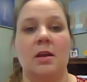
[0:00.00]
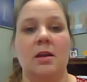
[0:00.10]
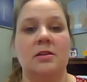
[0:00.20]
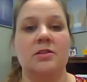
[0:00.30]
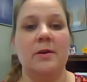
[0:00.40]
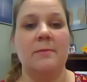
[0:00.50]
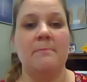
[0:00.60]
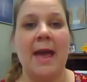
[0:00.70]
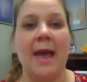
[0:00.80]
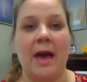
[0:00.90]
So in
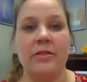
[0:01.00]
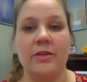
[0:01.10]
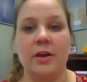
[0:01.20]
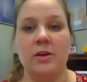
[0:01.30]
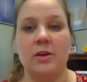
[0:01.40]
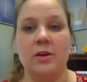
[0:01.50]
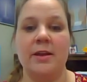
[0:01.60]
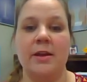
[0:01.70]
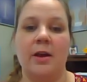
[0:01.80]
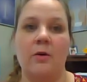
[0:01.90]
math, you might
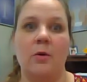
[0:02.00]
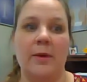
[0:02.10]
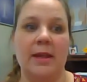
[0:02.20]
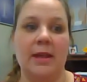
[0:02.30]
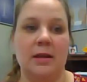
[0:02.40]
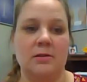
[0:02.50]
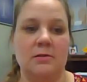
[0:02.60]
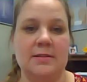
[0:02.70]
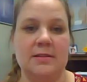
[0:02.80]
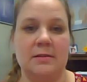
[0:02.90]
think, oh, well, we can't do
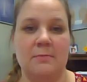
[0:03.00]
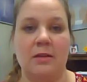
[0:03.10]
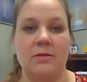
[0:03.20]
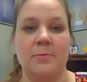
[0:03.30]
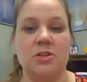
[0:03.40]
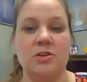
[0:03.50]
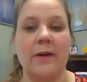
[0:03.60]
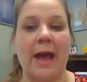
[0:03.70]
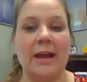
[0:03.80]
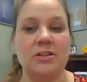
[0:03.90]
this in math, but you
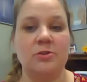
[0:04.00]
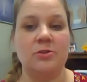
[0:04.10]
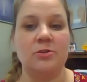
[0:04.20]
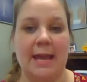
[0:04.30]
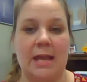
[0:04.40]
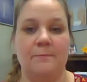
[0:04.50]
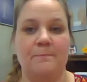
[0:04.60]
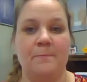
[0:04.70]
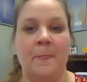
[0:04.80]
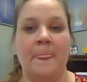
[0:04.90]
actually can.
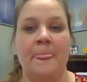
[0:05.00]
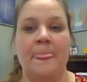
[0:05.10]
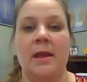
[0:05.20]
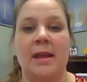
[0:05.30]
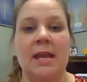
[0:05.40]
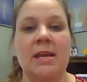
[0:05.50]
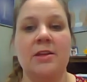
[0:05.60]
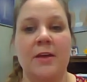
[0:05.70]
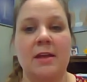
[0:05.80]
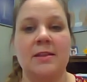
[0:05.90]

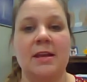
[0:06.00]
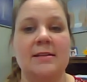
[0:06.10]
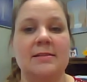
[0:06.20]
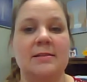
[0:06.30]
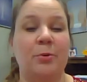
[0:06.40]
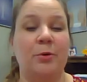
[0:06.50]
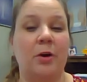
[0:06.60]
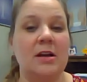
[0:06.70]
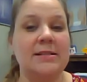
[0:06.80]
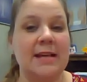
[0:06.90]
Anything that has a
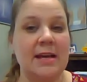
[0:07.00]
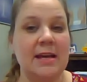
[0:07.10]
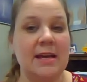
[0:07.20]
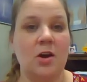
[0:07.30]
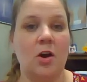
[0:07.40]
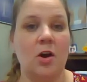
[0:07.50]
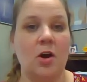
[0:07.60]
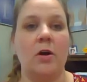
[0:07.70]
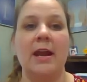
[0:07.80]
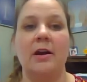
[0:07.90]
process
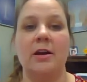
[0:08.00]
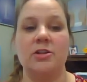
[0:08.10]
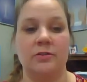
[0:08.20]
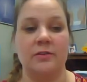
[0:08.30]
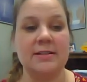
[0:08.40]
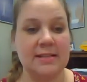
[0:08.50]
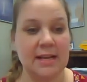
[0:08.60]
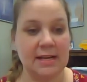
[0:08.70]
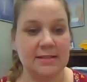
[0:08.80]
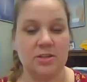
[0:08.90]
or
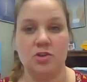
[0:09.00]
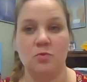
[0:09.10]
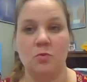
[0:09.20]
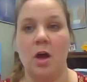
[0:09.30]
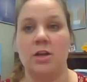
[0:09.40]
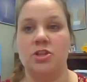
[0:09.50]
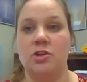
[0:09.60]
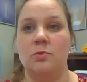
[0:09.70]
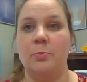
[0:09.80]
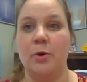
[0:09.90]
characteristics that you want
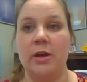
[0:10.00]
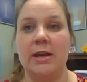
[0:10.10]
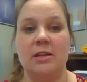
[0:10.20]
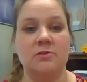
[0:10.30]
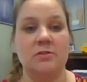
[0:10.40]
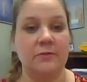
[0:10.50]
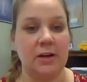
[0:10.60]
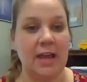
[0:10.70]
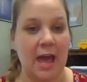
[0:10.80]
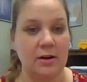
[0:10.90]
to put into
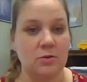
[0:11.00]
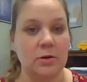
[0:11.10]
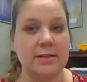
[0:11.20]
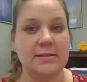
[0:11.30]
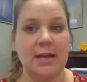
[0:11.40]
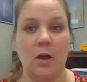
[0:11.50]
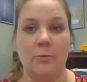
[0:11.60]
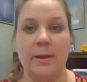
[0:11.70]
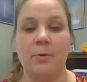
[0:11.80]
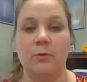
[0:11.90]
different categories to
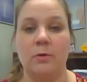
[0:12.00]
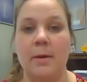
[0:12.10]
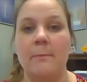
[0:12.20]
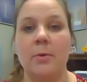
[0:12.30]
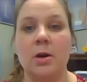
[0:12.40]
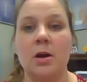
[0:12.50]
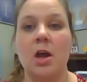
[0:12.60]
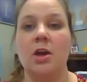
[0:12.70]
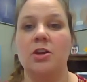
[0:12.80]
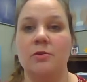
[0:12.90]
help people remember,
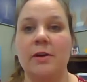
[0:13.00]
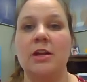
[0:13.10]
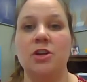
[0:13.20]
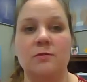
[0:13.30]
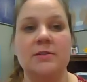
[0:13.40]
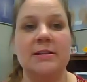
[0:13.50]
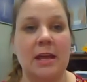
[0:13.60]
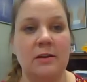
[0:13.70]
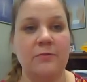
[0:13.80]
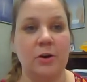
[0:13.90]
you can use an
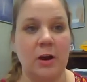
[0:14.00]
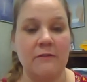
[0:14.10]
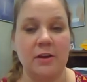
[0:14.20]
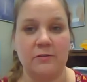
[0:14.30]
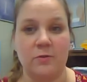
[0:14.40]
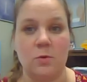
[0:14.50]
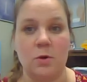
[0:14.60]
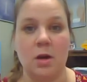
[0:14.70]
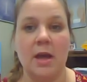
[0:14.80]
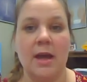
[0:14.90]
infographic
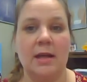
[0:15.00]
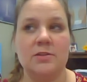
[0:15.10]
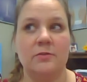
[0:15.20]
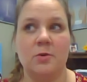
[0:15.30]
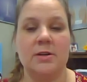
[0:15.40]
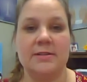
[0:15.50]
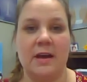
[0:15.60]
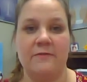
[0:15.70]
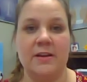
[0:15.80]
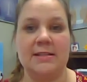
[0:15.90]
for. And so, of course,
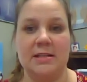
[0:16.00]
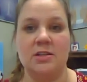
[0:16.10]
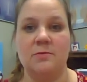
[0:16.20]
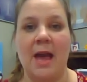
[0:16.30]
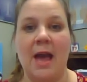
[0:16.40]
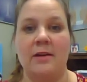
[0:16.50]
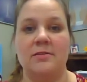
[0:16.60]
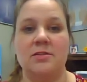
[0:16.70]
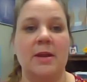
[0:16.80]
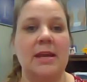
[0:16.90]
that fits into
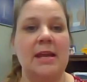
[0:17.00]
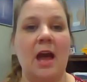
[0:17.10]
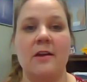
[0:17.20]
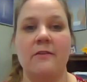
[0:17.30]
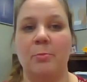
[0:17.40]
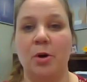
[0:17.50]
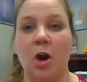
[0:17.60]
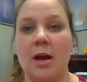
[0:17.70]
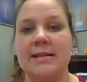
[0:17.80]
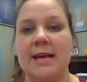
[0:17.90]
math. So any kind of a
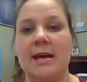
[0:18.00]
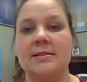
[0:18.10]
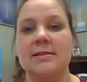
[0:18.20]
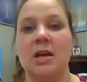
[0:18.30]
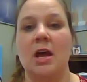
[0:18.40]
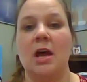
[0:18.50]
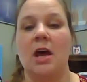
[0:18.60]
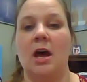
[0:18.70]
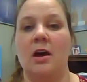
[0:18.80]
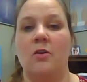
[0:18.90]
process
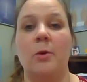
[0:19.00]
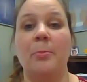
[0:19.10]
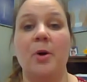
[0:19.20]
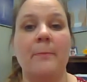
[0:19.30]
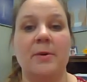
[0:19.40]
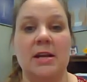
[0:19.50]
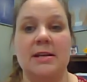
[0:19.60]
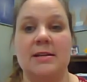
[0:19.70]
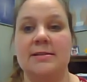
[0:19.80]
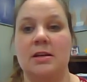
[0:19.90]
or
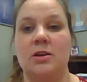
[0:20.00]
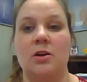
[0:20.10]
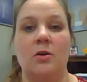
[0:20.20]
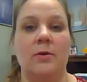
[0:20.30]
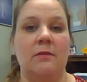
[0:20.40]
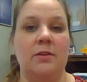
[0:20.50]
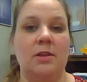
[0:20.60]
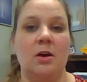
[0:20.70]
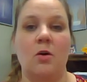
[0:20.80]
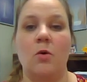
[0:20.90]
properties,
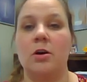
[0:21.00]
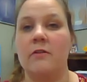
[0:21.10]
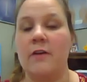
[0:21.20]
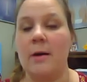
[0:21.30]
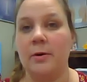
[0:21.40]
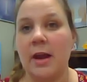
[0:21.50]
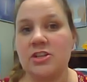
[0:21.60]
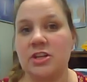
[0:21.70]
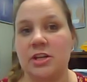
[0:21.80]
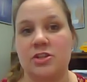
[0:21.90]
even the order of
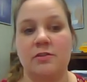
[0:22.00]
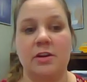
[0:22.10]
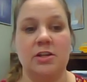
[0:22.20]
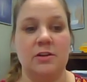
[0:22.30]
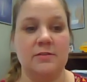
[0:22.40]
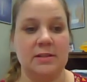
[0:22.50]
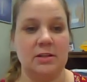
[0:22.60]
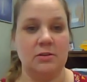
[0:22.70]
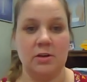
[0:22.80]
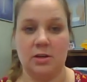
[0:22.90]
operations, you could
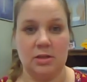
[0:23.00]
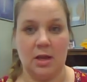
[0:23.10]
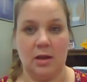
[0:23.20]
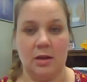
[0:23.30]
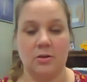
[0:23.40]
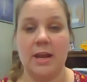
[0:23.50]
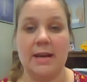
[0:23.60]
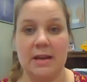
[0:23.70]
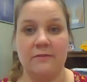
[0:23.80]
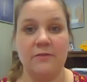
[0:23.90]

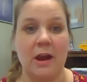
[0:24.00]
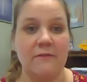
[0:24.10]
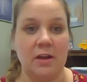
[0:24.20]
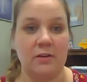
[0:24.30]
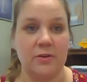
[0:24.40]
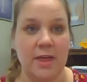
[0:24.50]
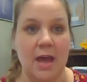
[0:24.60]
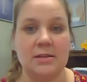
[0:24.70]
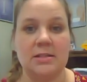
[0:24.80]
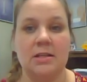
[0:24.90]
create an infographic for
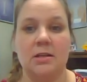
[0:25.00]
that.